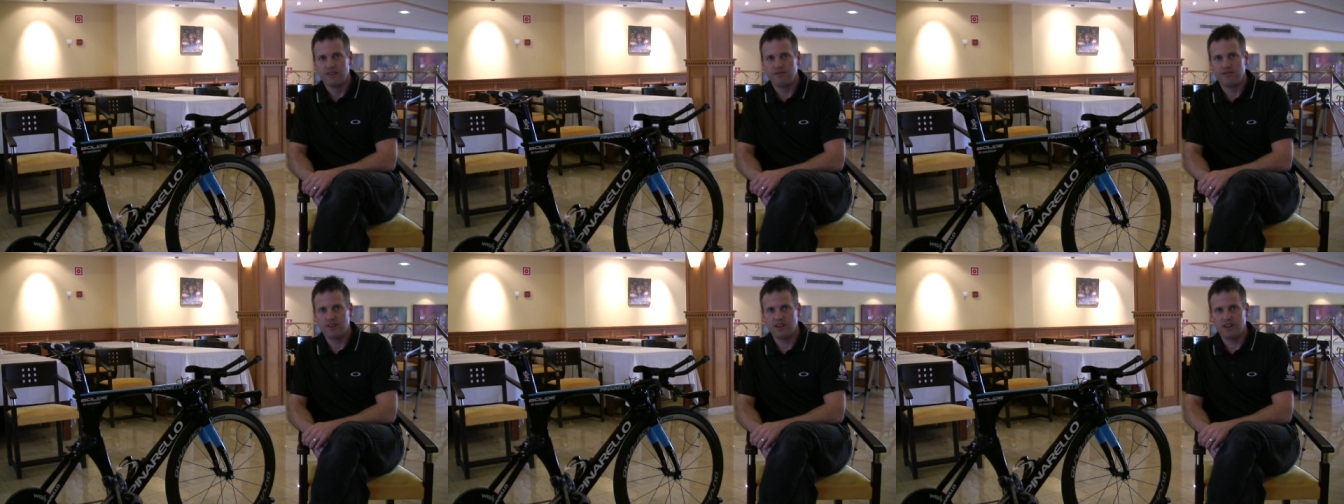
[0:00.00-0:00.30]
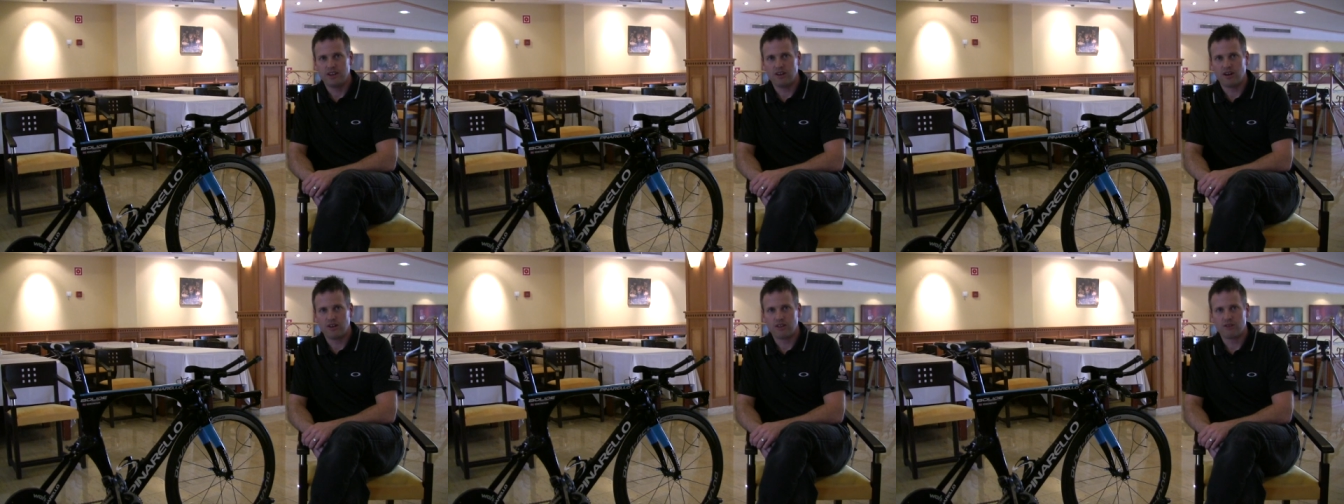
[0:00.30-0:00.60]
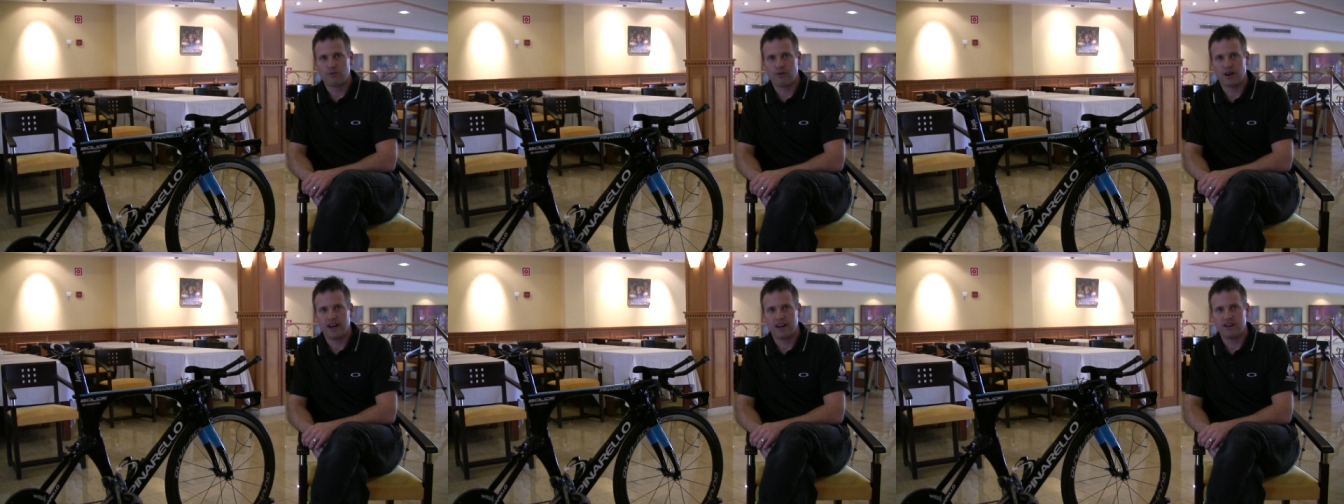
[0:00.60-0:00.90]
fitting all
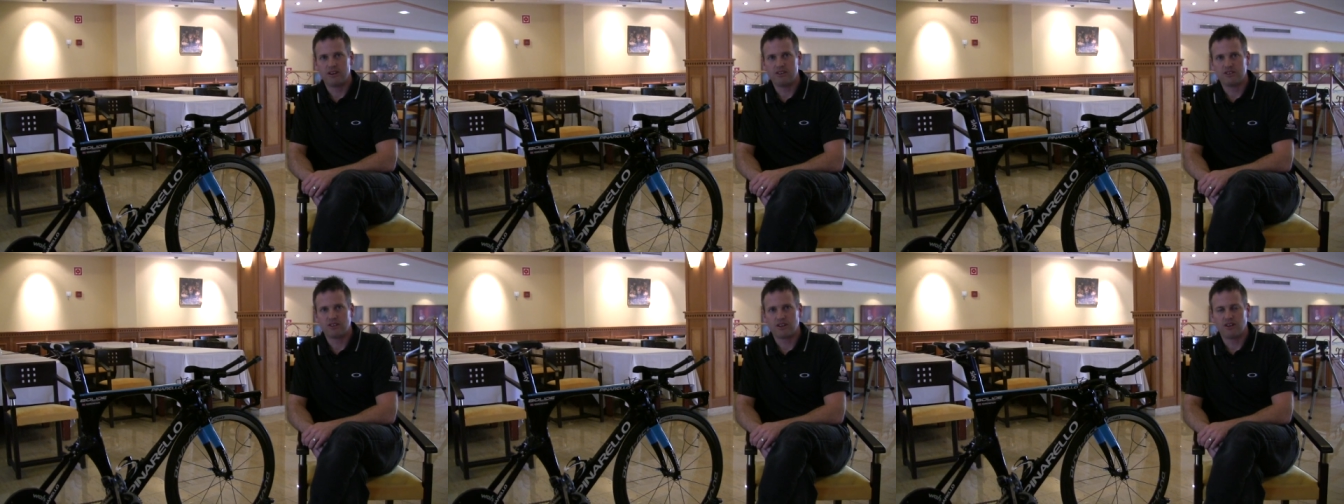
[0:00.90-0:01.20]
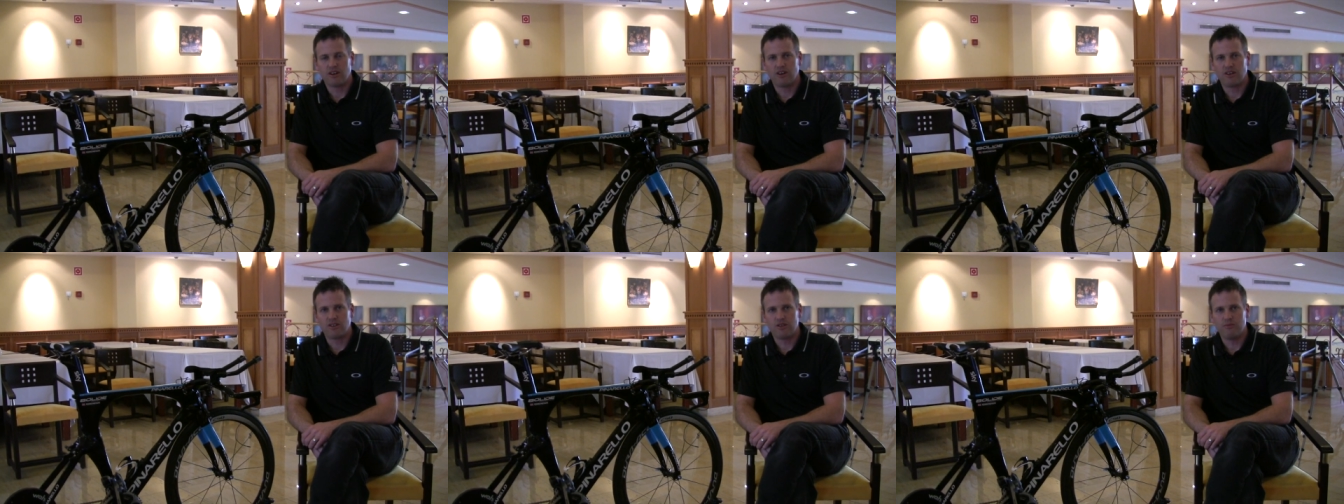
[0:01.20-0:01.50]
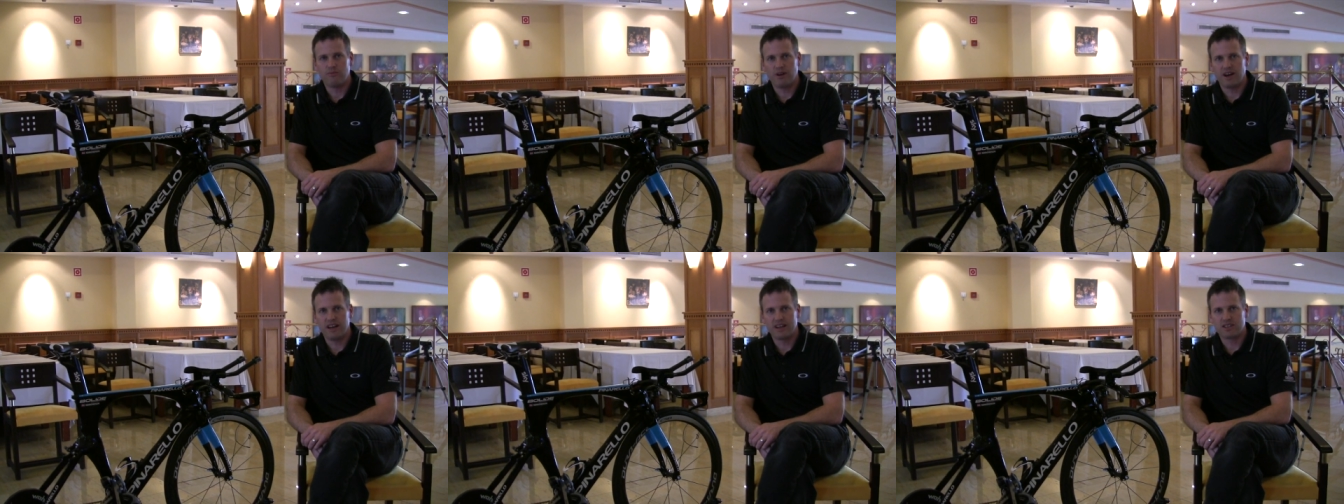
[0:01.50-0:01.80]
the riders on all
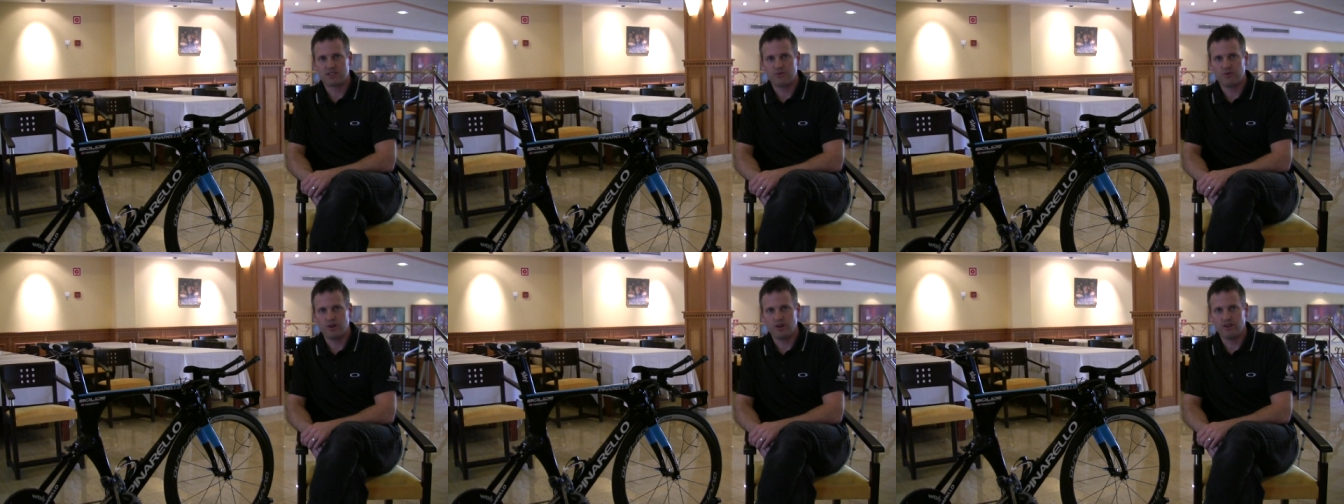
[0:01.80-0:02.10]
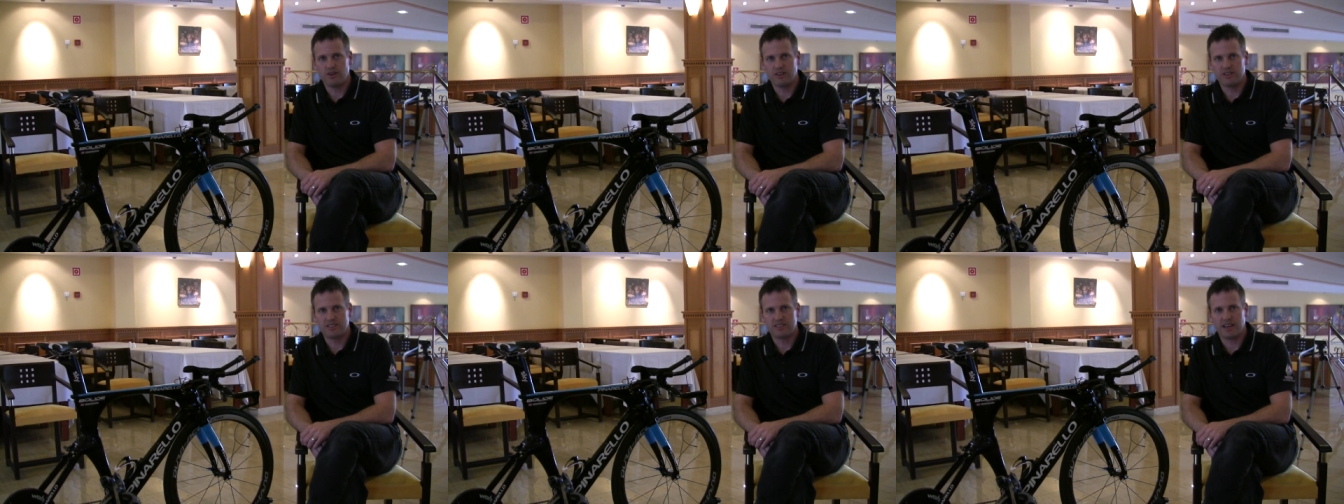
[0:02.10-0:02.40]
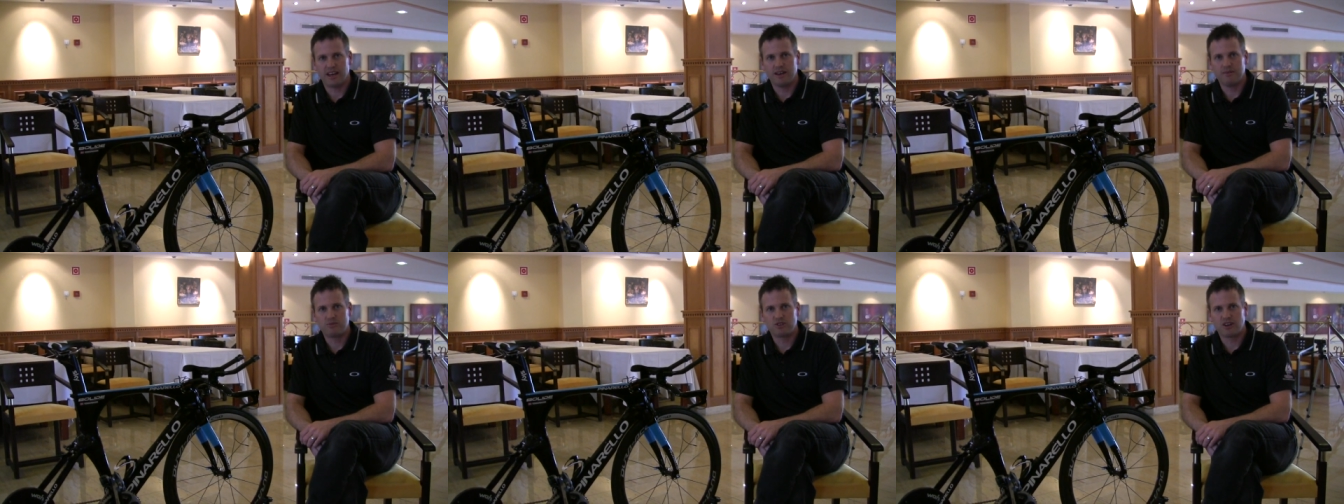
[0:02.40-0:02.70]
their bikes, road and
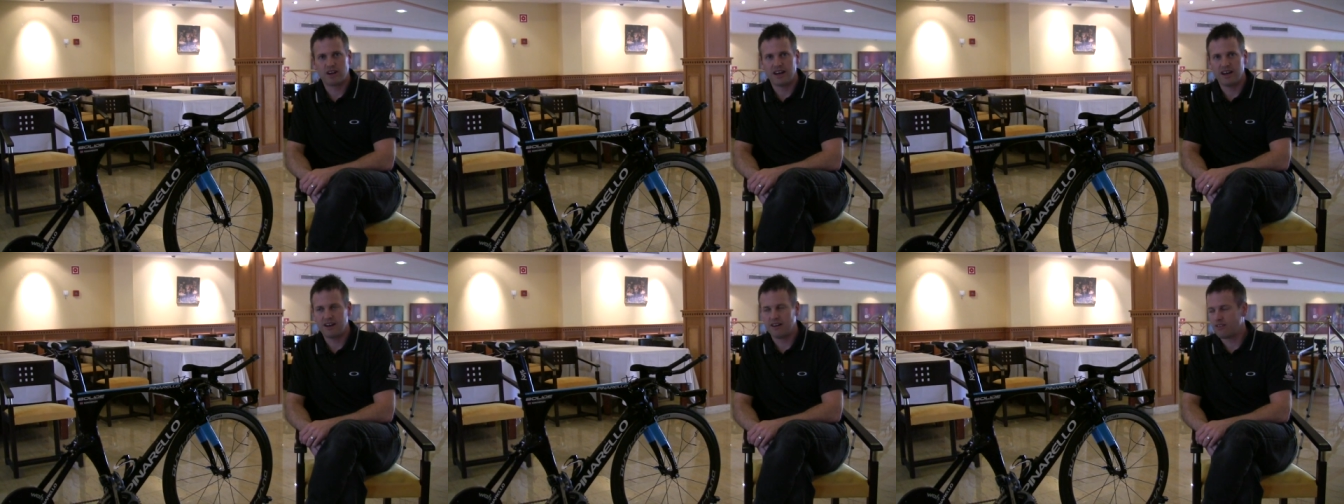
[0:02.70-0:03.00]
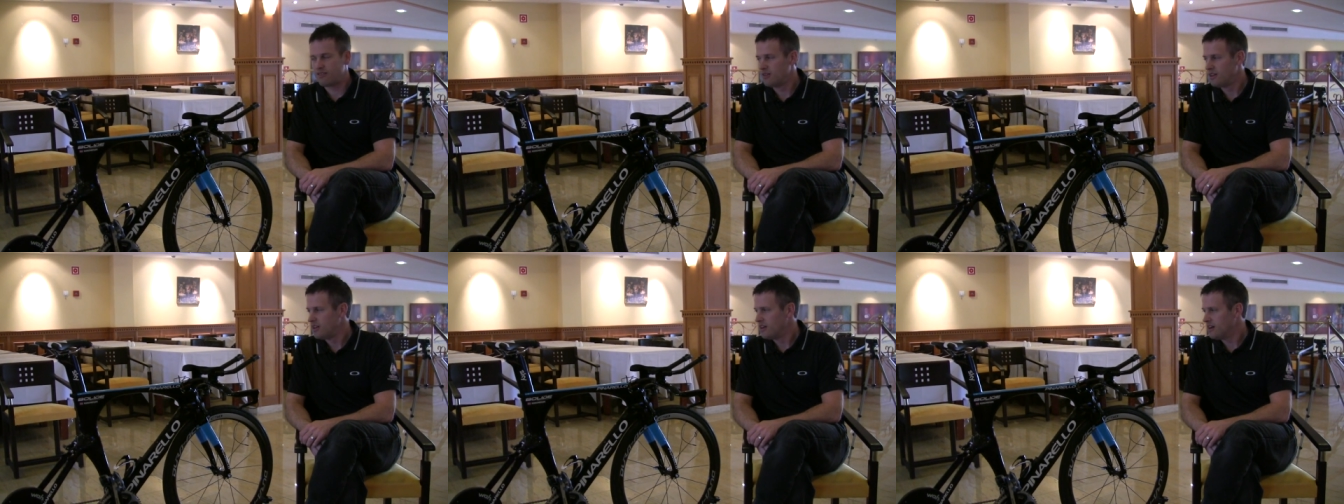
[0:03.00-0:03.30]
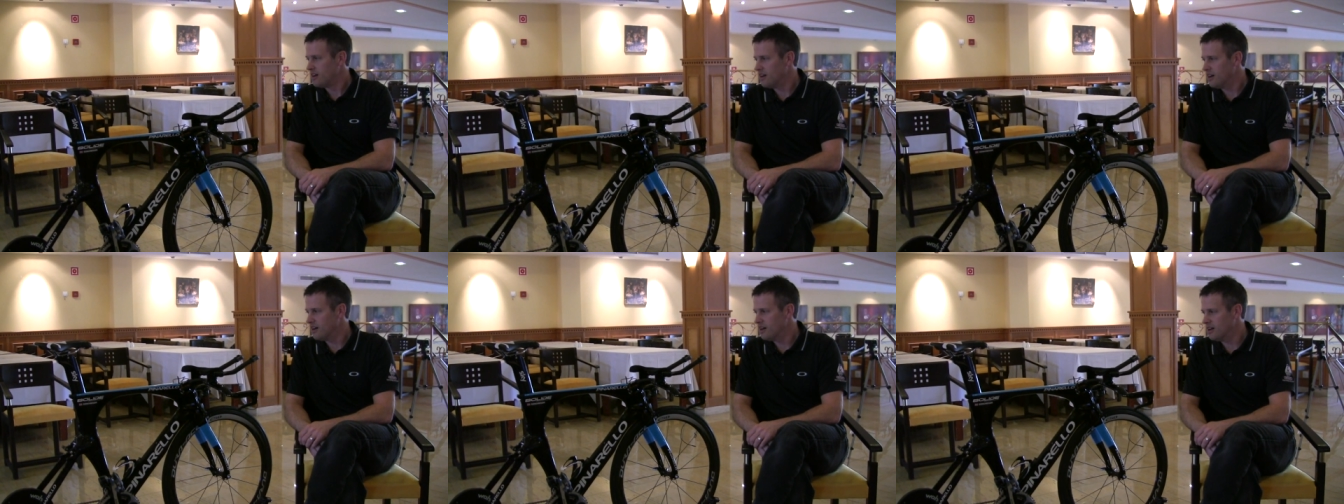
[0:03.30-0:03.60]
time trial.
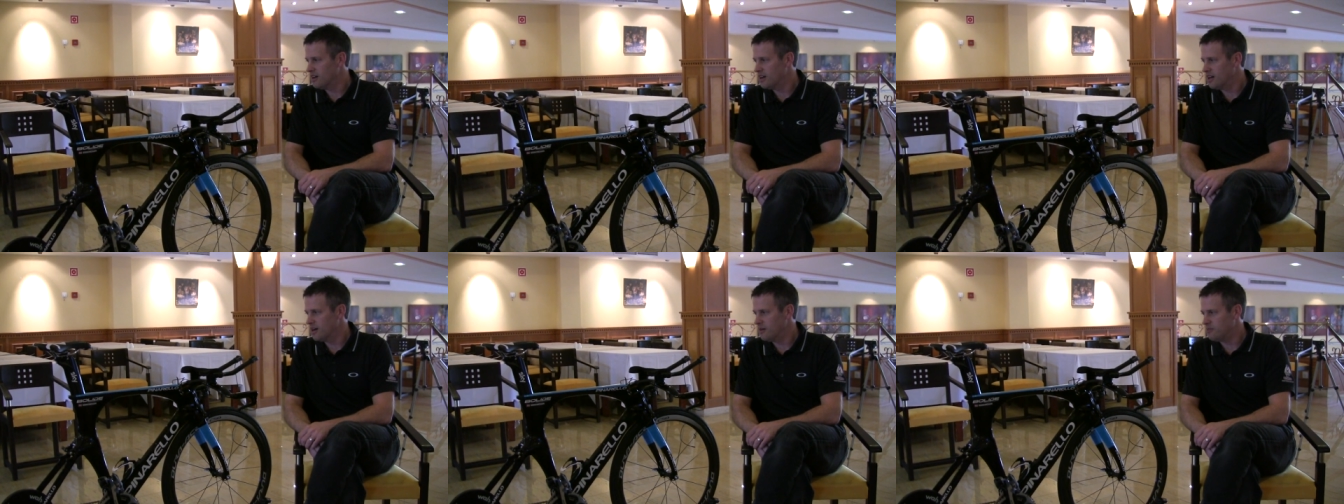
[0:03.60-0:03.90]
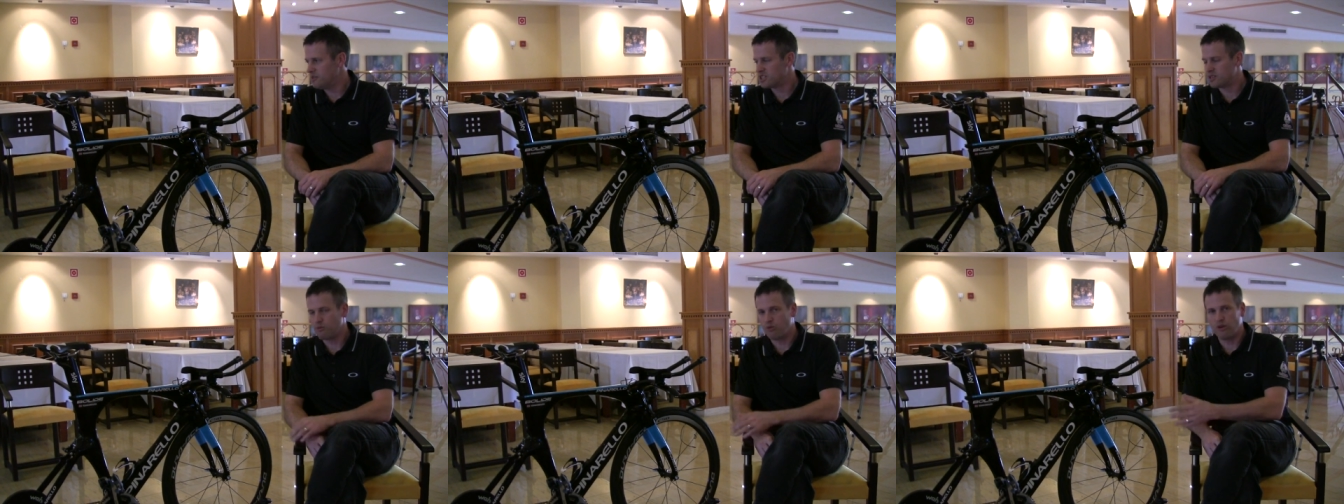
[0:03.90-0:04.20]
Um, this